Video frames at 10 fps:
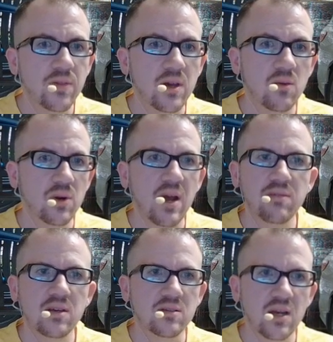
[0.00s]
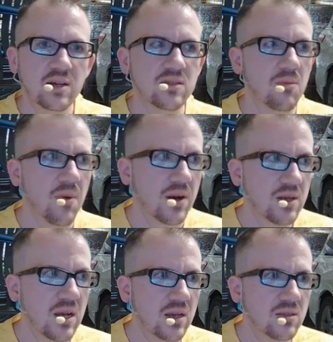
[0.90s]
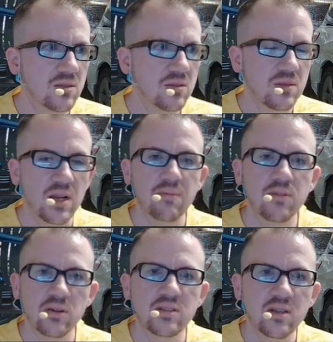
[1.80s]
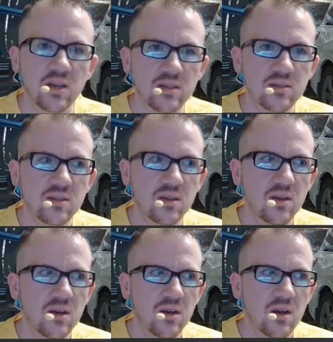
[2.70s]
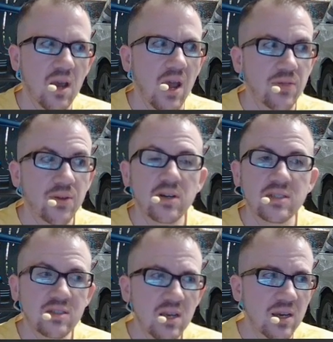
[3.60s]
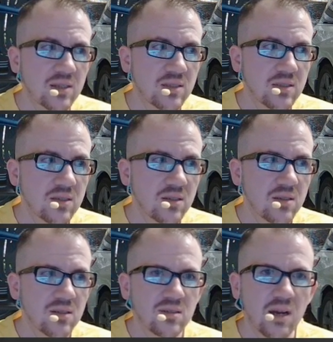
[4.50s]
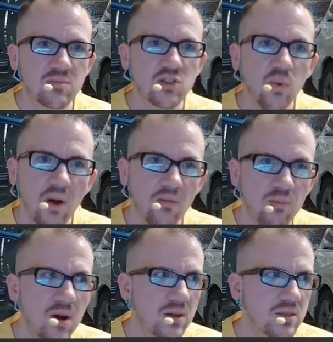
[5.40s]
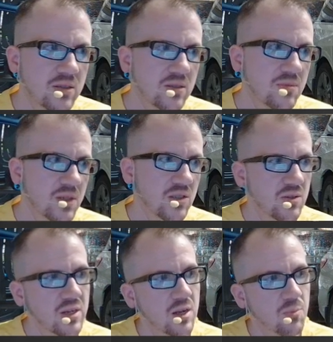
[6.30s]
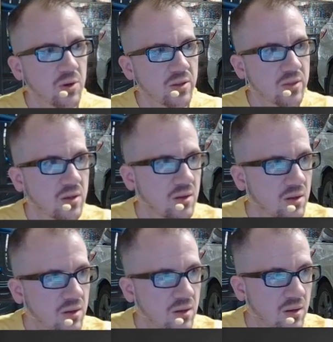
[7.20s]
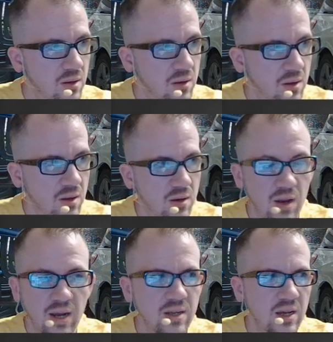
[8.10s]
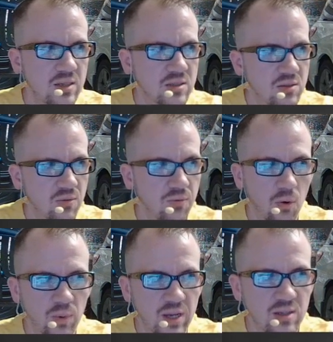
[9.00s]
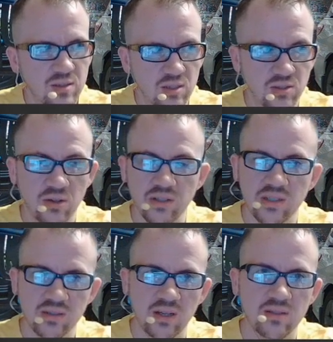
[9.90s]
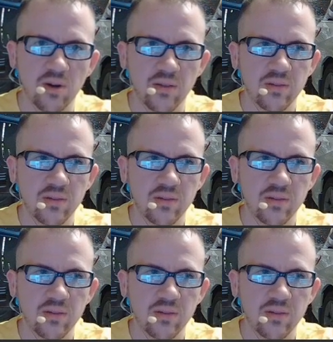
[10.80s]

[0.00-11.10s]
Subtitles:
then would have the exact same amount of days. They'd have 36. And 36 times 12 months, because you'd end up with 9 days, 4 weeks, is 36 days a month.